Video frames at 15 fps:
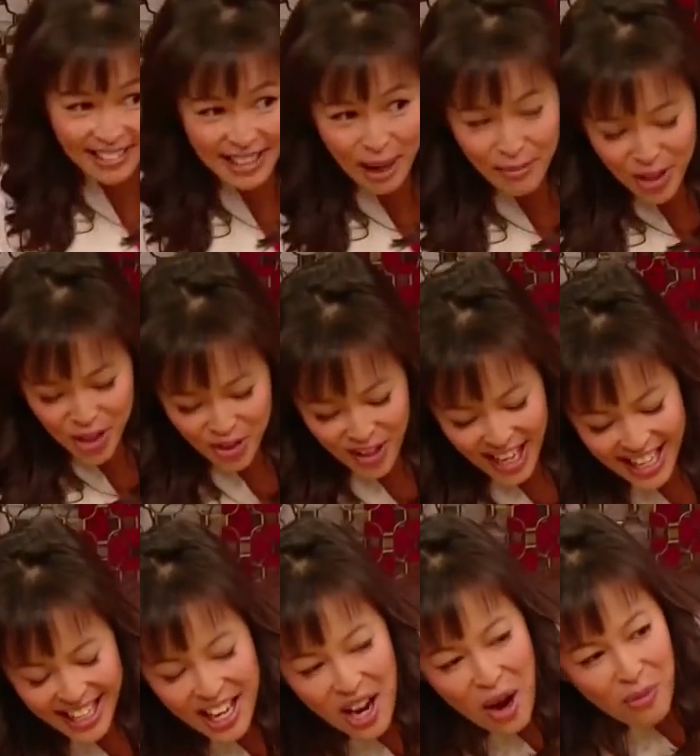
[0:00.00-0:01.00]
I'll
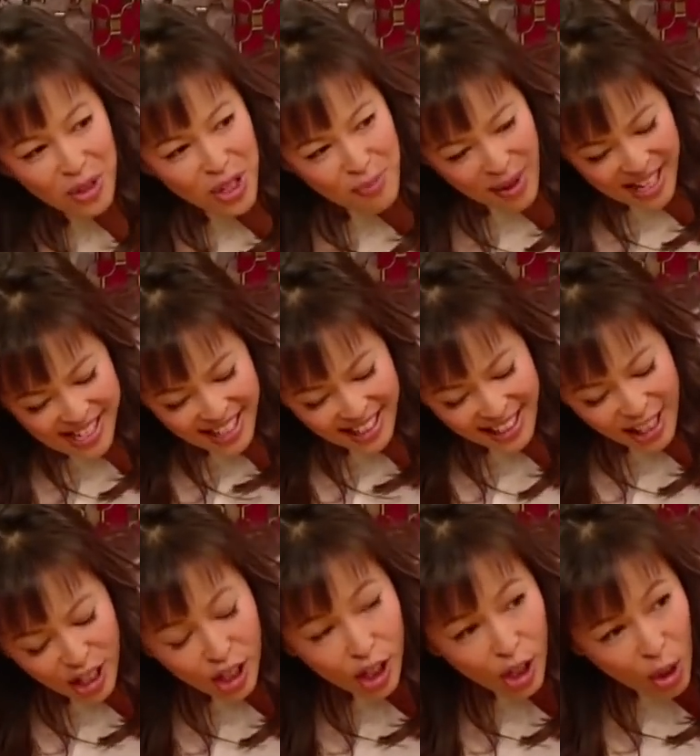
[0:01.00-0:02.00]
demonstrate, where you basically
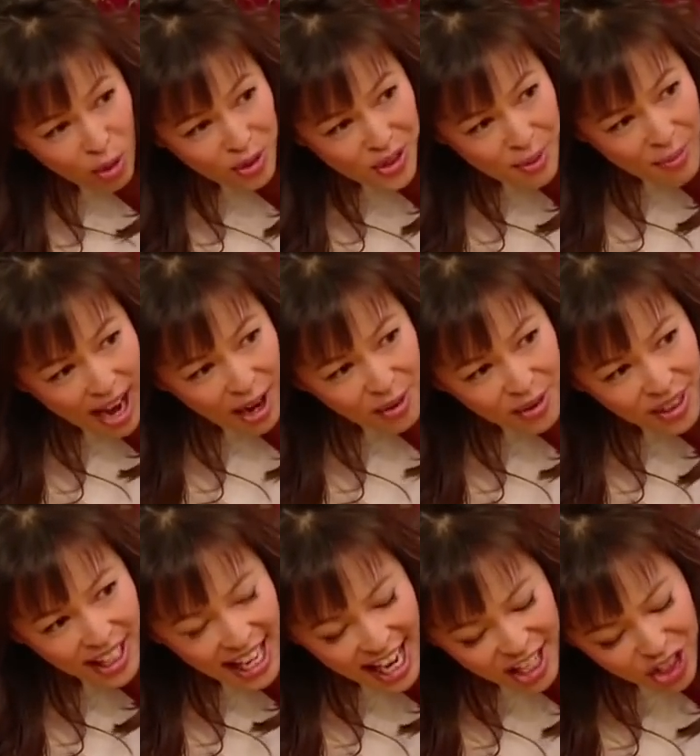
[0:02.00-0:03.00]
close the mouth
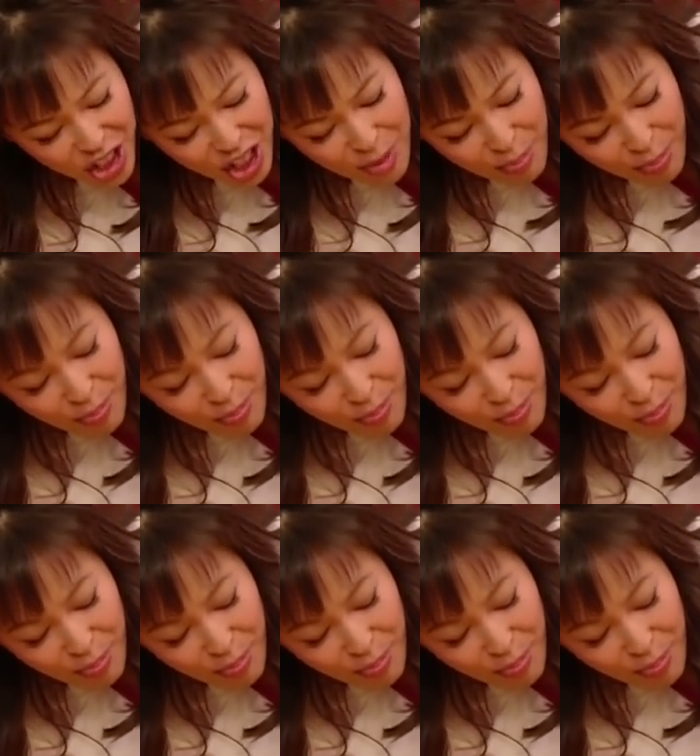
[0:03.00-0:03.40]
and you're going to